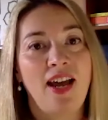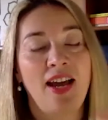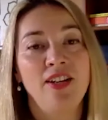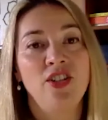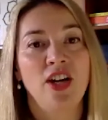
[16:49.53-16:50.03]

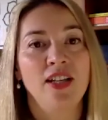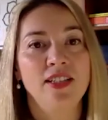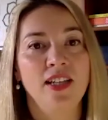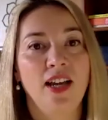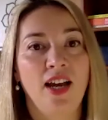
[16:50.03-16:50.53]

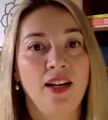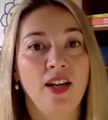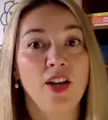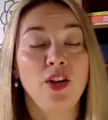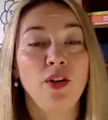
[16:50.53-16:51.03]
energizing
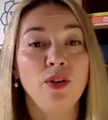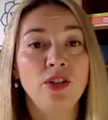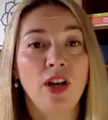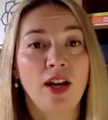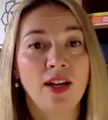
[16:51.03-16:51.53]
and
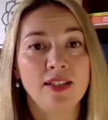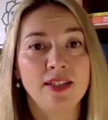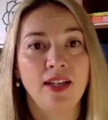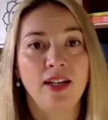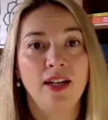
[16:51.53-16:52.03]

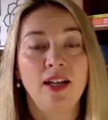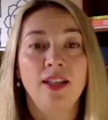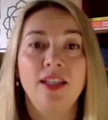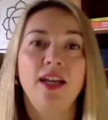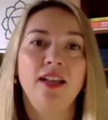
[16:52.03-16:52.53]
utilizing
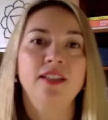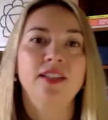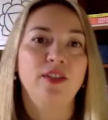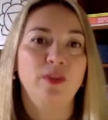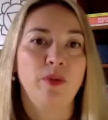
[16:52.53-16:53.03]
the other
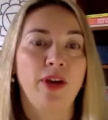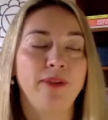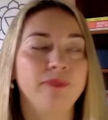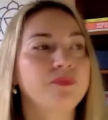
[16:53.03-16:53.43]
side of the brain.